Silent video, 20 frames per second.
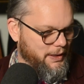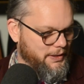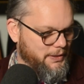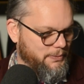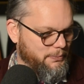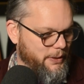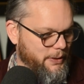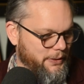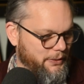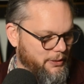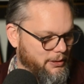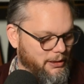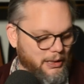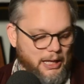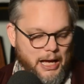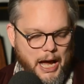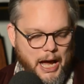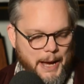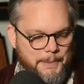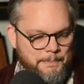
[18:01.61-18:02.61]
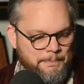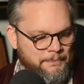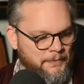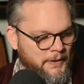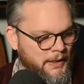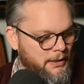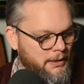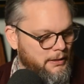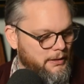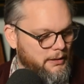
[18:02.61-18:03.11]
rather a lot.
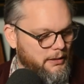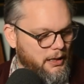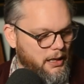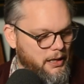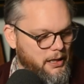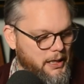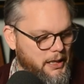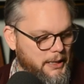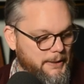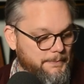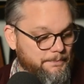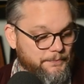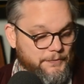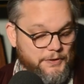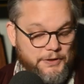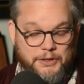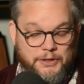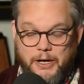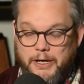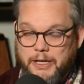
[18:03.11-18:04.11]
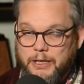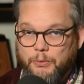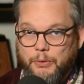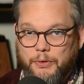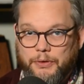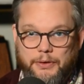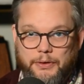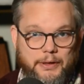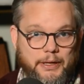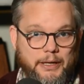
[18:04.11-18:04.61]
Um, starting
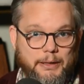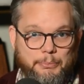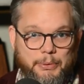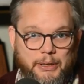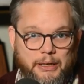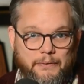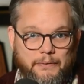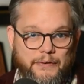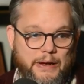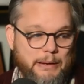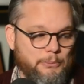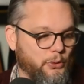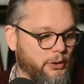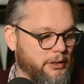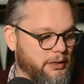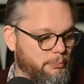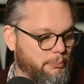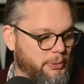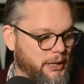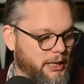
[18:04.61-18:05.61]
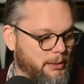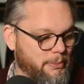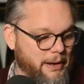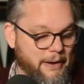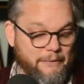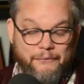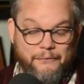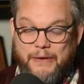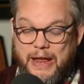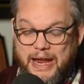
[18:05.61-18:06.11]
with, uh, but if I'm going to pick my
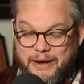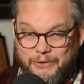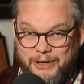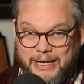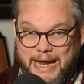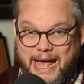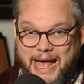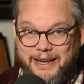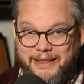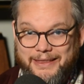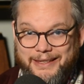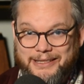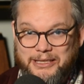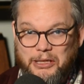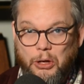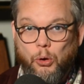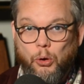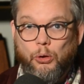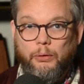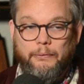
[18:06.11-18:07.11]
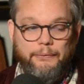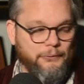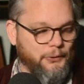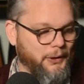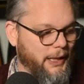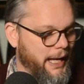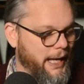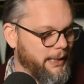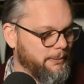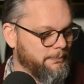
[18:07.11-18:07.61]
favorite out of this whole
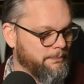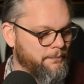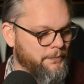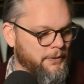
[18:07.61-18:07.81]
flight,